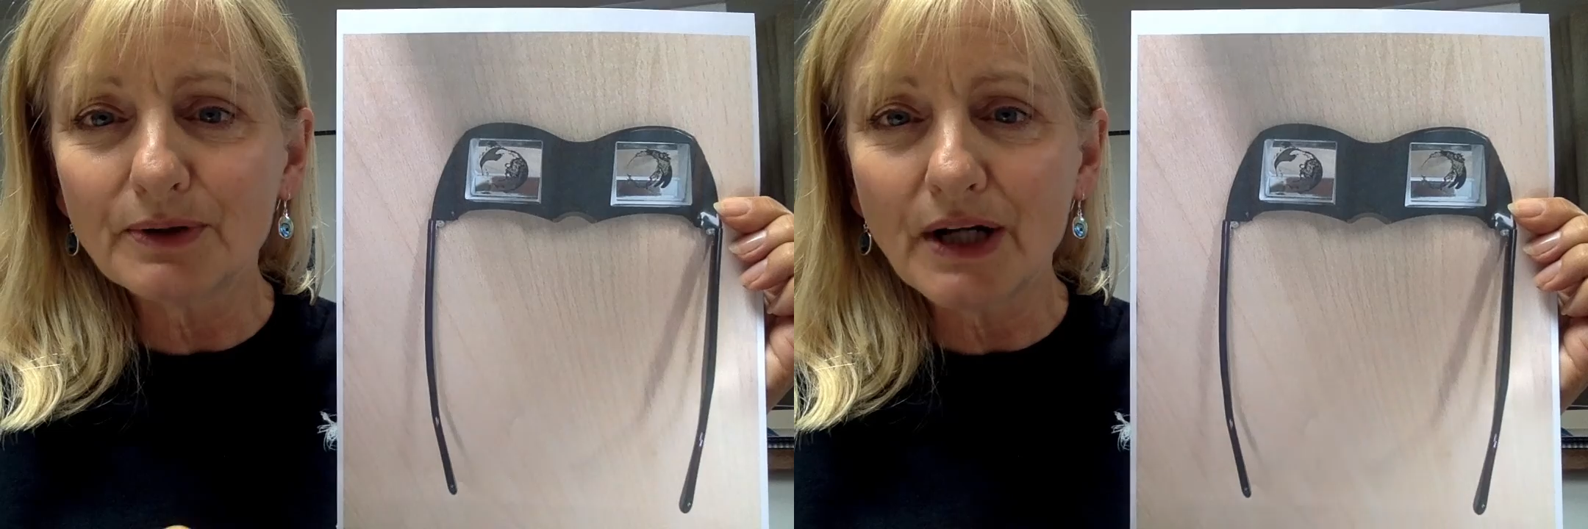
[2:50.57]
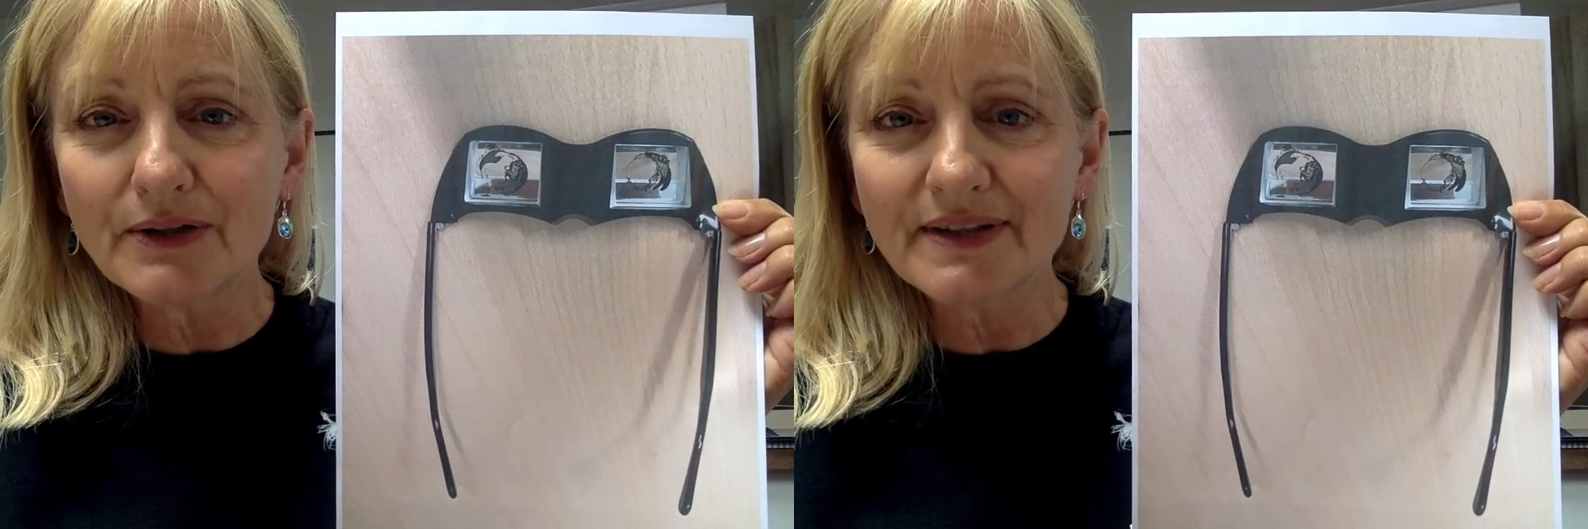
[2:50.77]

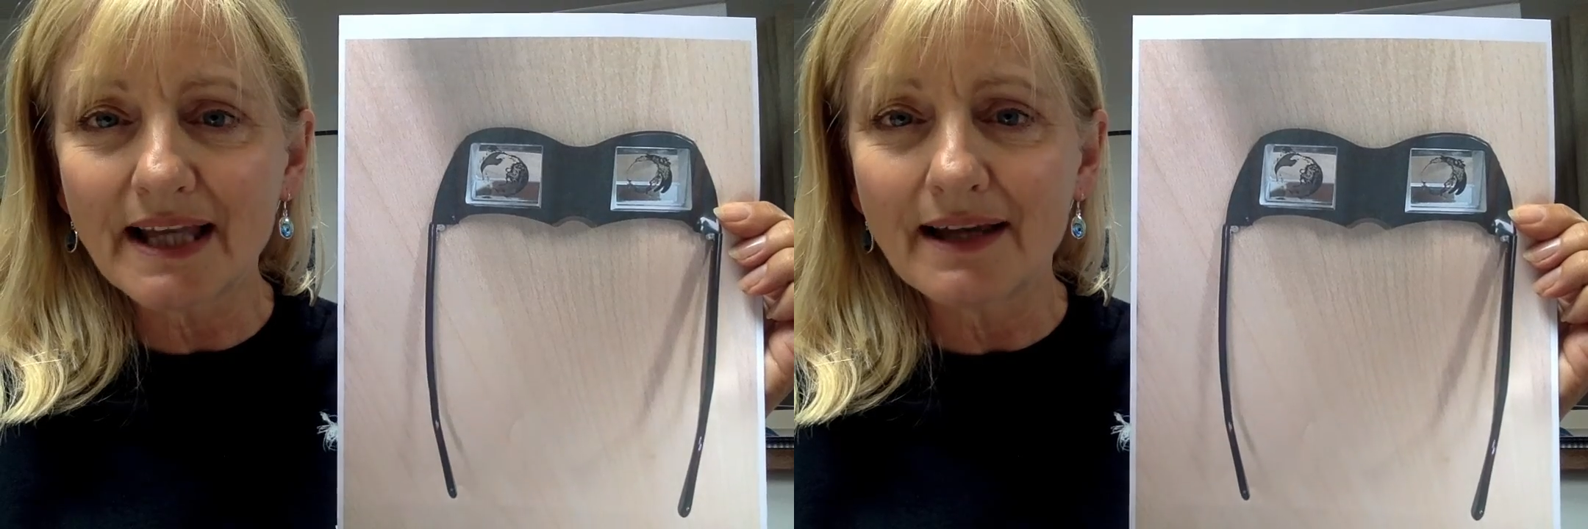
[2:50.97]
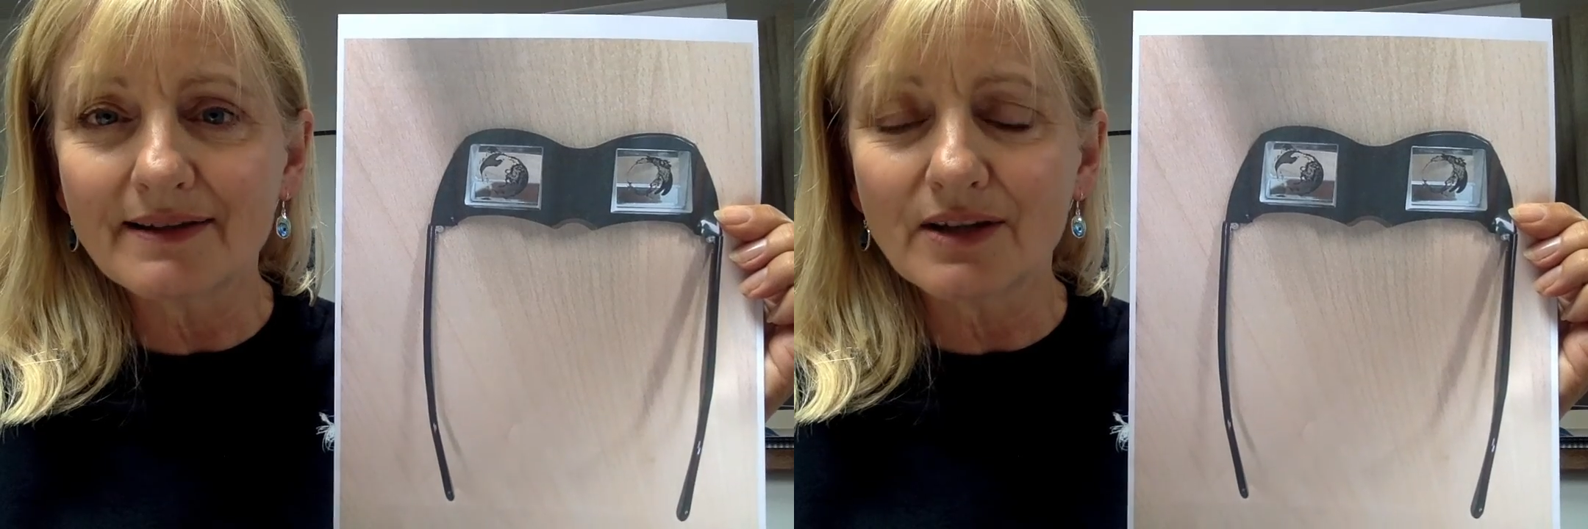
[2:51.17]

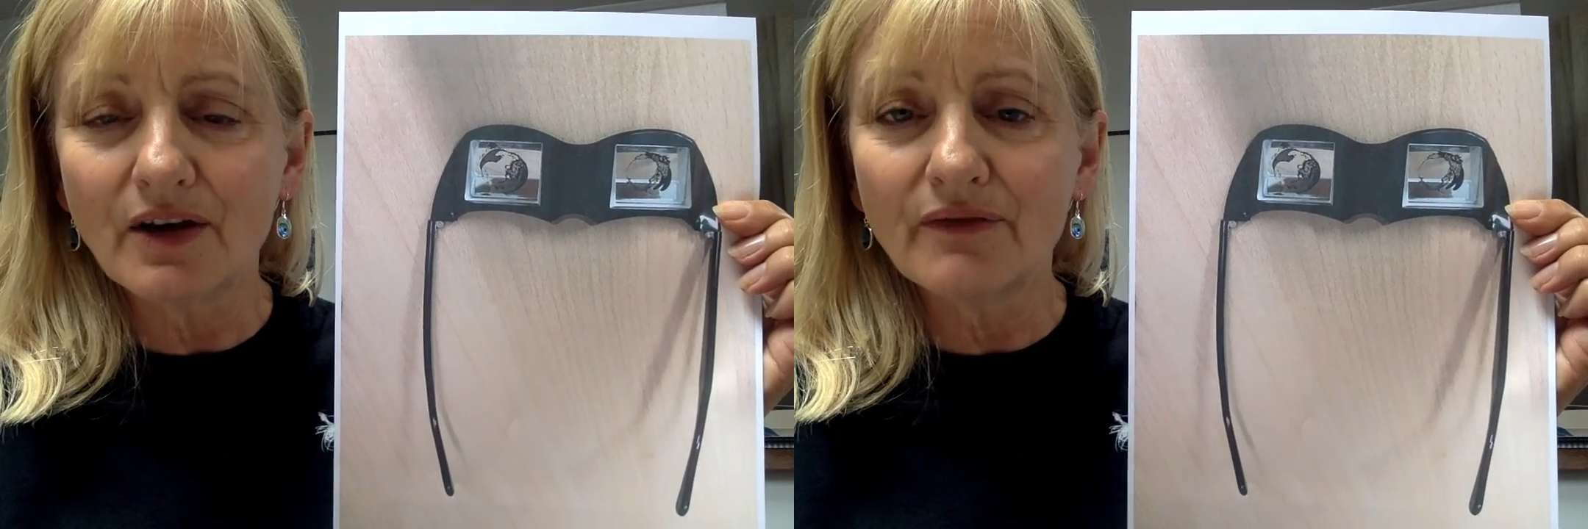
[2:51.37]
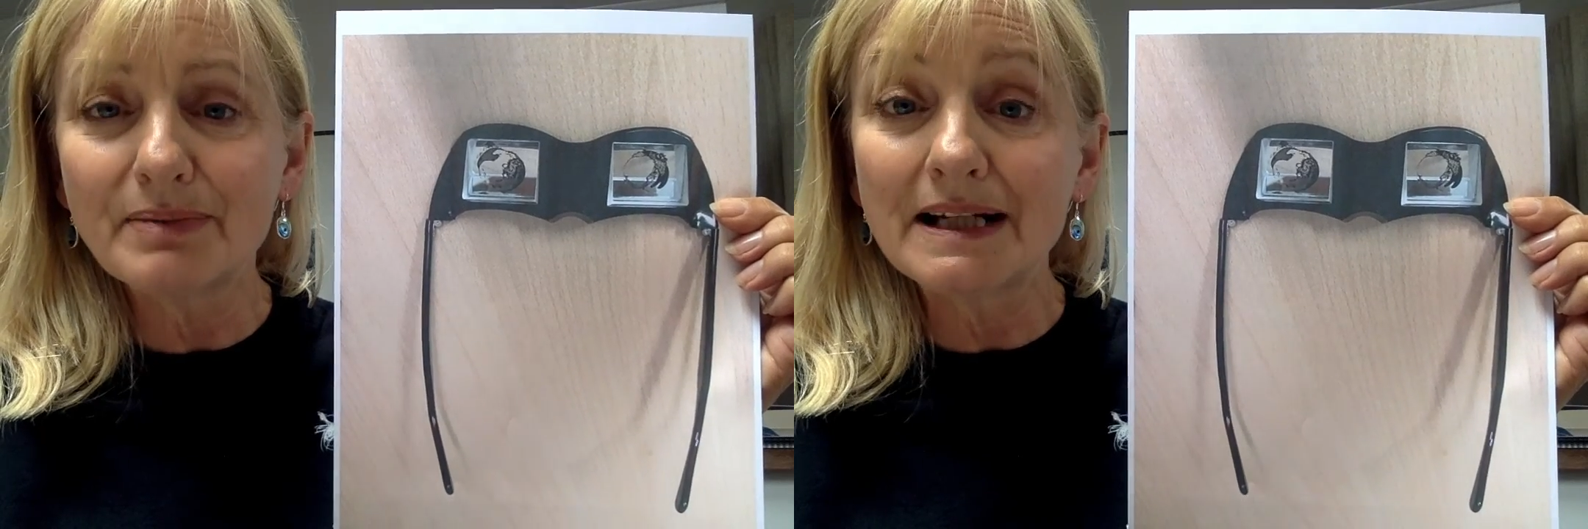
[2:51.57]
process
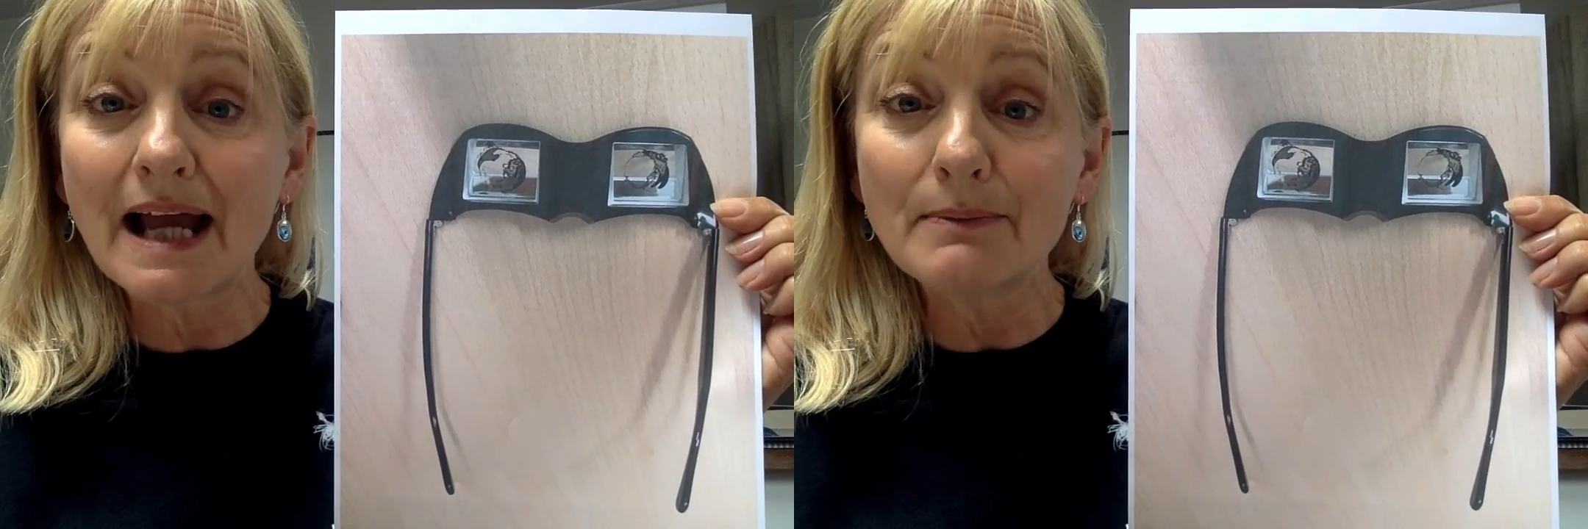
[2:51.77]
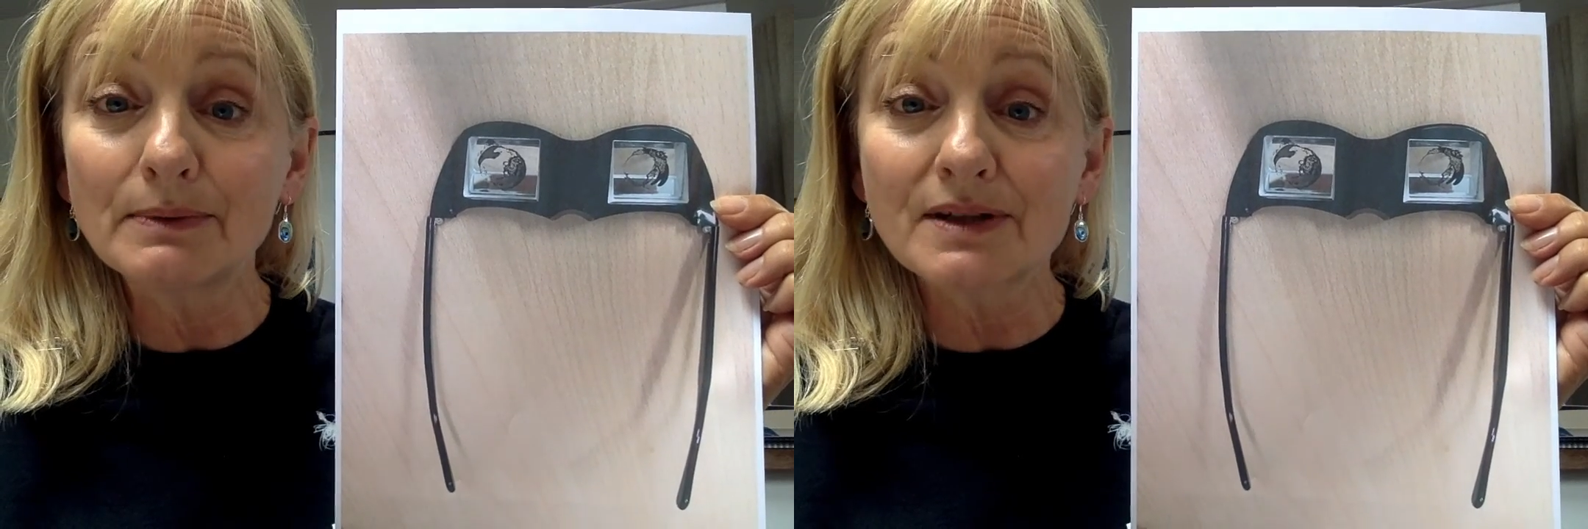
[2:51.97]
of being
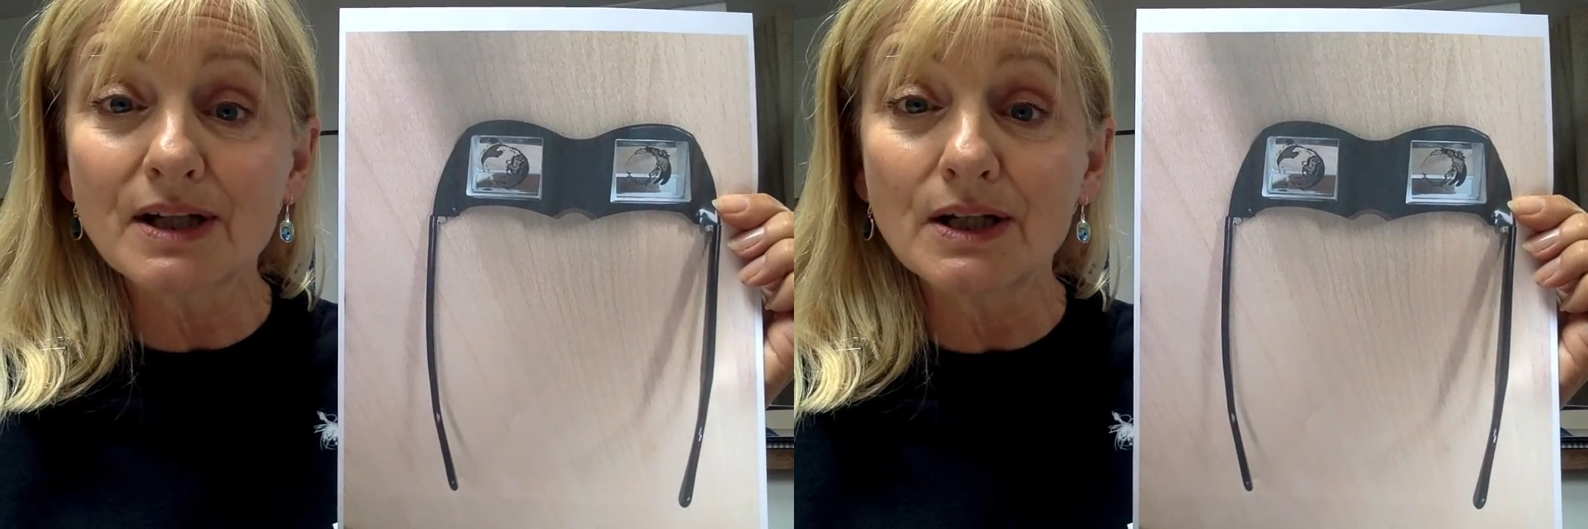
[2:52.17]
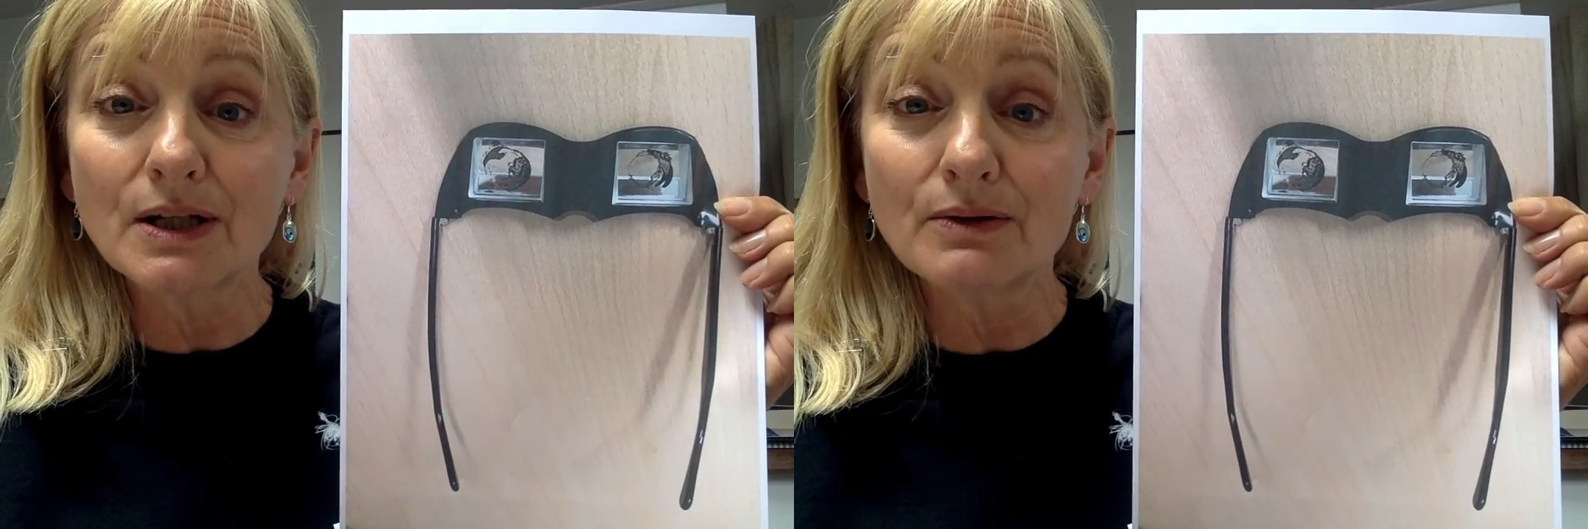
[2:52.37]
able
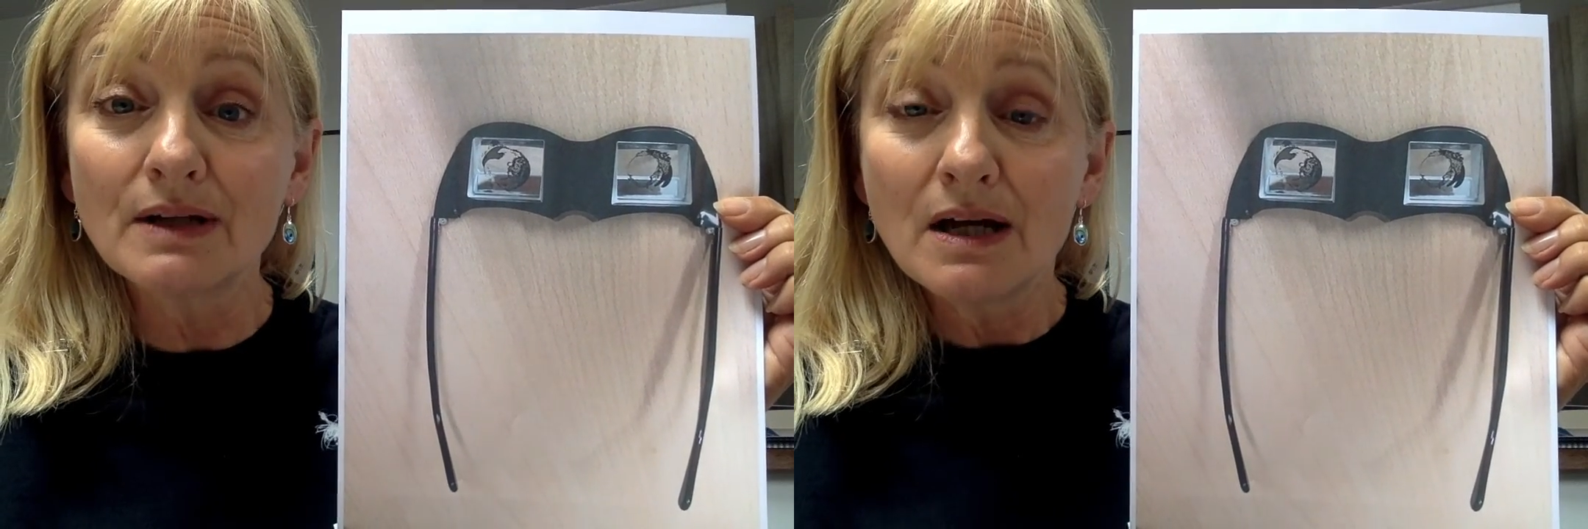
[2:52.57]
to